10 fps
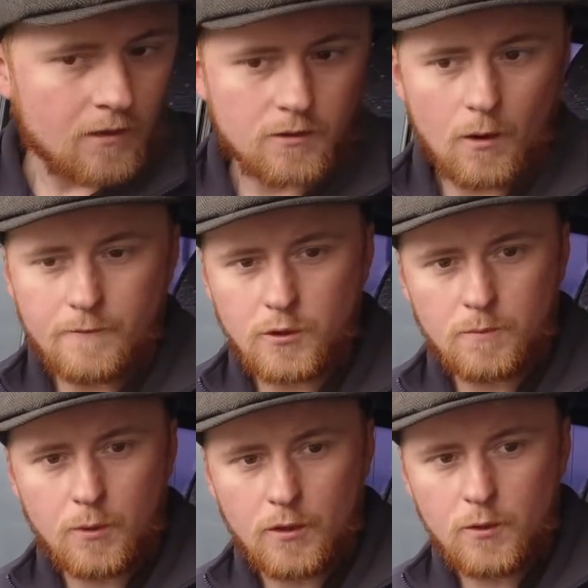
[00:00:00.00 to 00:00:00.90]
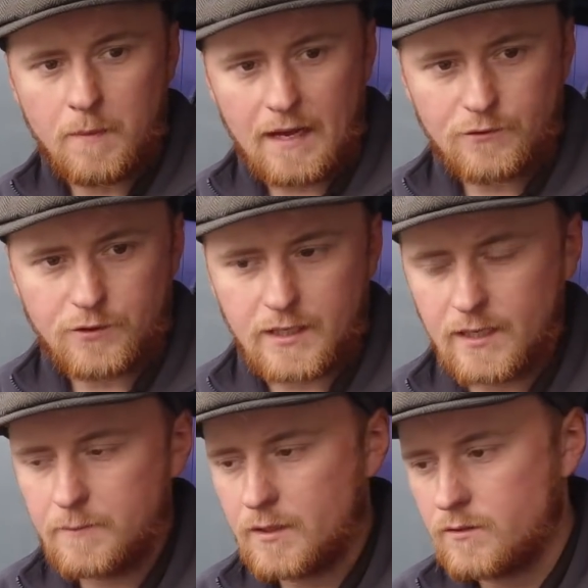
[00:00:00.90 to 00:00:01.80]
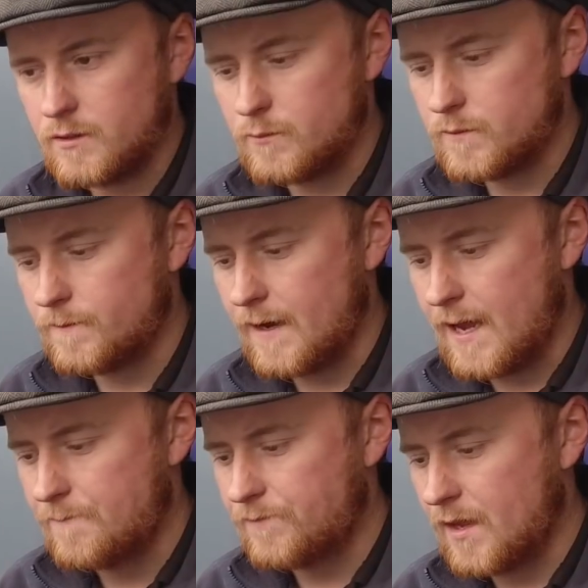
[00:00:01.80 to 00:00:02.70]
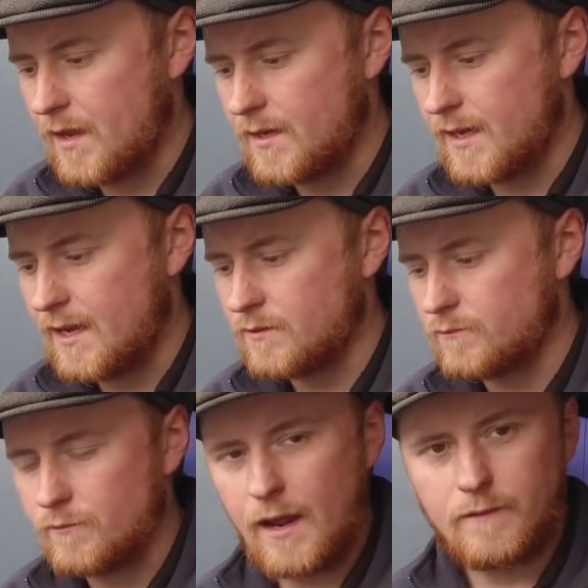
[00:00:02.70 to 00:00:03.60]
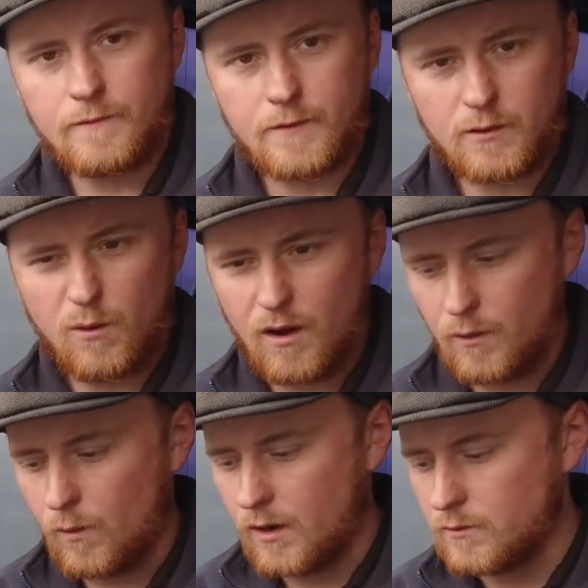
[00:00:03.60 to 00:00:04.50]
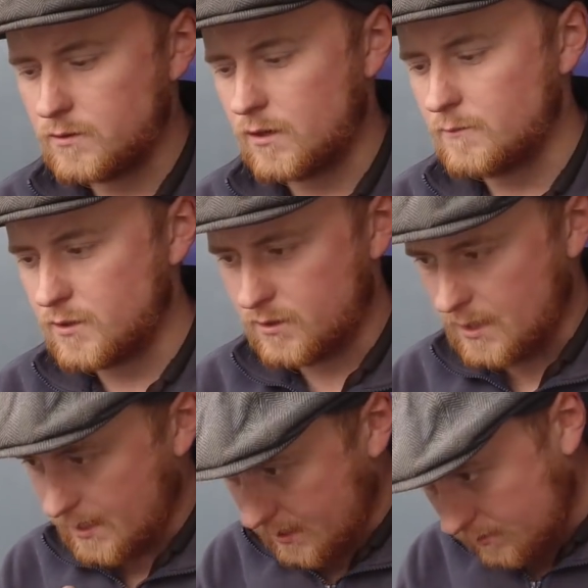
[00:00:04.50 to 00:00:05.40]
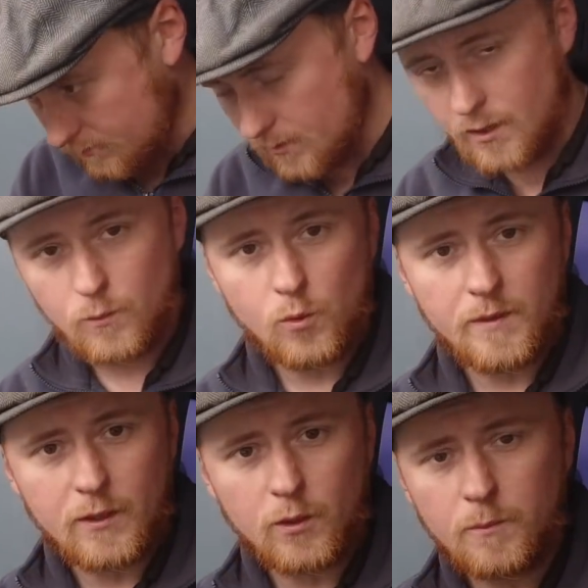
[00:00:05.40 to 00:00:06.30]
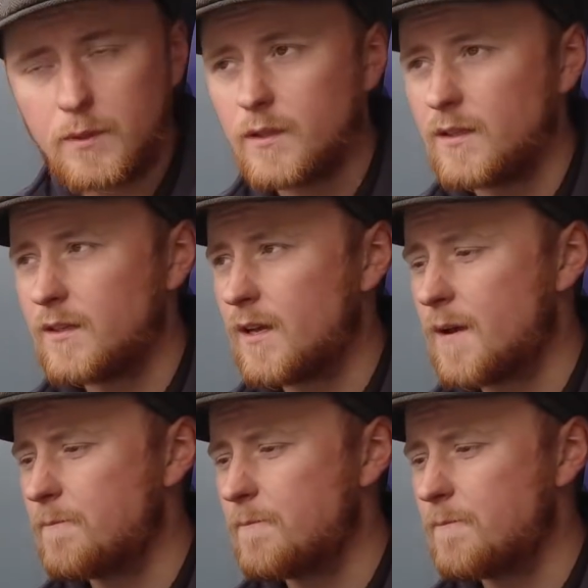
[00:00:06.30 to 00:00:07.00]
So I've just put a new battery in it because it was flat and it hasn't ran for quite a while, so I'm just sat here kind of warming it up and